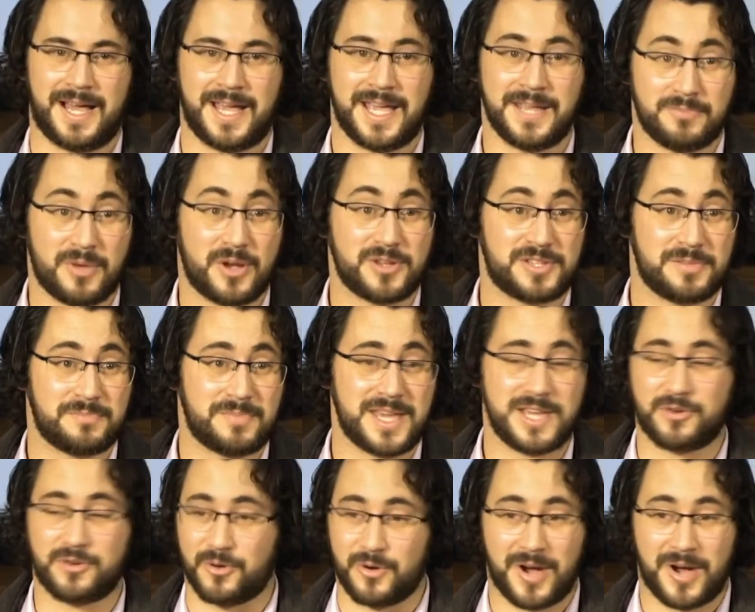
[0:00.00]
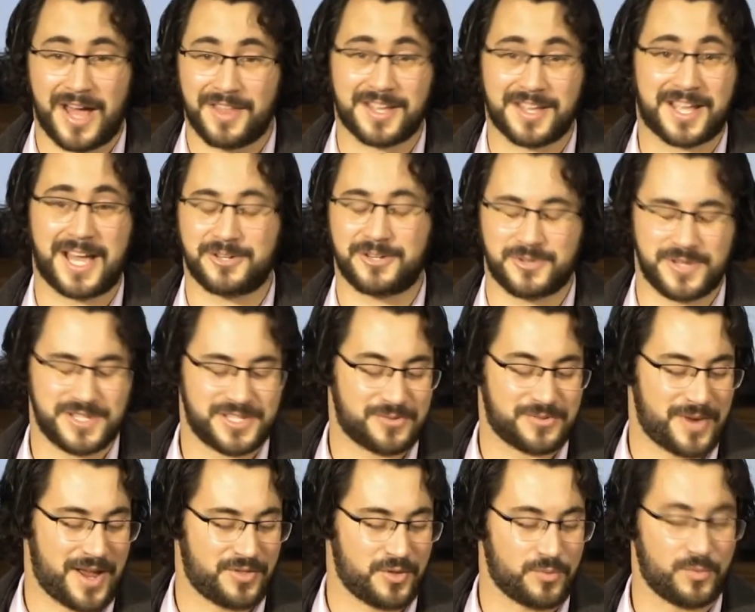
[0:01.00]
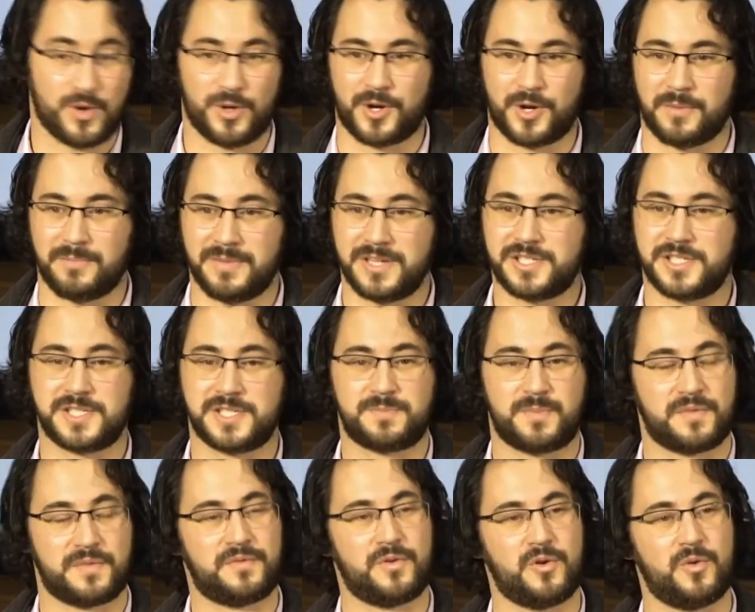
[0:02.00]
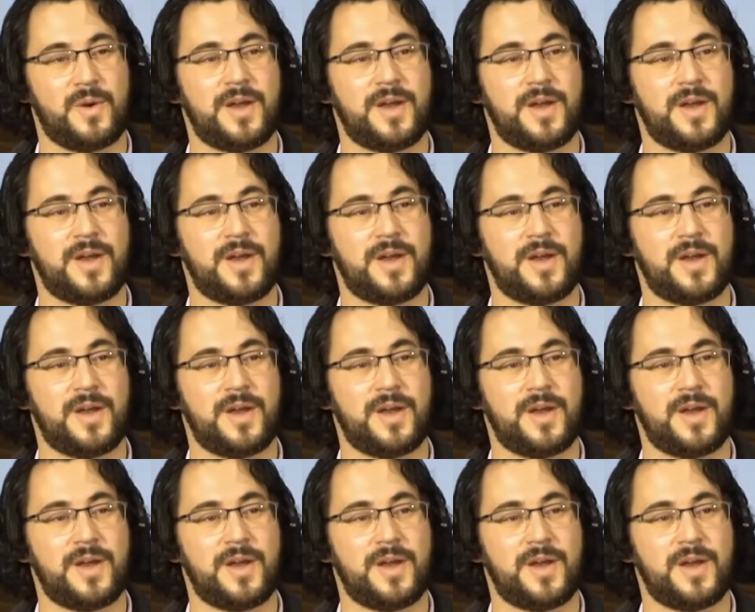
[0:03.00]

in Mozambique or other countries around the world on missions before,